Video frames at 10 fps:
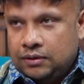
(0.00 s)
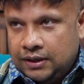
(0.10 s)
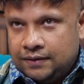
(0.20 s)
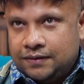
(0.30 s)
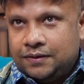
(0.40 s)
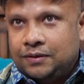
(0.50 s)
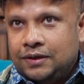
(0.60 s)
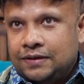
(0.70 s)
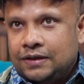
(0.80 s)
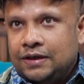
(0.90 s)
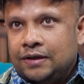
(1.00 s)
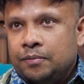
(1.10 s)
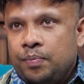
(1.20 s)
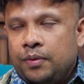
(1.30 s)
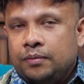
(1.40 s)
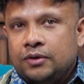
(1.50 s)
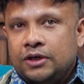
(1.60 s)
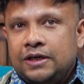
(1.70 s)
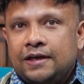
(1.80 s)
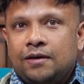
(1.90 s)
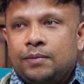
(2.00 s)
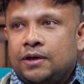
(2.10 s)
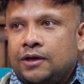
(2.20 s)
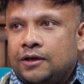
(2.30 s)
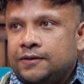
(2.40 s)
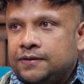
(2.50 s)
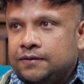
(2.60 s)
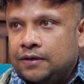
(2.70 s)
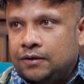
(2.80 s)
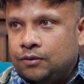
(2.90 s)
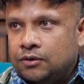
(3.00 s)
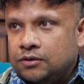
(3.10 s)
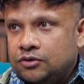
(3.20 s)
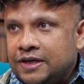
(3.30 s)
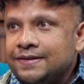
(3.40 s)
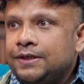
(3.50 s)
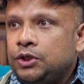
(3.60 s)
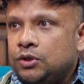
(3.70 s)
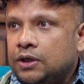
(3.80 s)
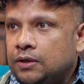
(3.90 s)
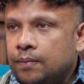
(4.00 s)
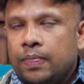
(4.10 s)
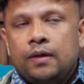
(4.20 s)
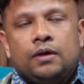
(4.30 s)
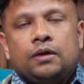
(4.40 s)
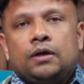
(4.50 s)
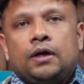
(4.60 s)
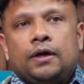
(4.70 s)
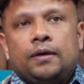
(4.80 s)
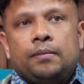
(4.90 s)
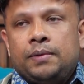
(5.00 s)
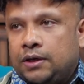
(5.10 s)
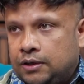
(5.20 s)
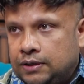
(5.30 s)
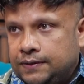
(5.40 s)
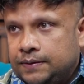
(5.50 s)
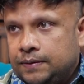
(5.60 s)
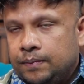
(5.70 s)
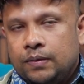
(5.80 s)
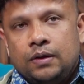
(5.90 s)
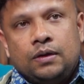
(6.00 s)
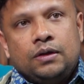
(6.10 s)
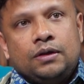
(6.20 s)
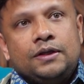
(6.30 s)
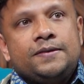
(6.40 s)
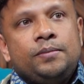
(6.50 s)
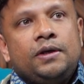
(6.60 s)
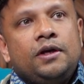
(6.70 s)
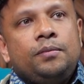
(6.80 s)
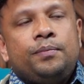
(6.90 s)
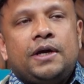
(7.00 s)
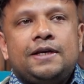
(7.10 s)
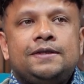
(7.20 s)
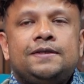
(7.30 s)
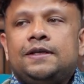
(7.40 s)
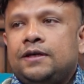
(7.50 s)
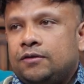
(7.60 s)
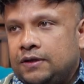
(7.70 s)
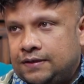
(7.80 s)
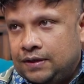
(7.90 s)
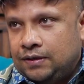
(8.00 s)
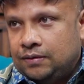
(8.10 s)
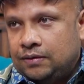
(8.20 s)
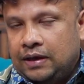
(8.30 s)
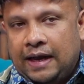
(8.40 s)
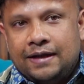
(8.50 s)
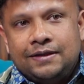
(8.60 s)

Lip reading: Yes. So these are the critical minerals are called transitional minerals. This mineral price is increasing, and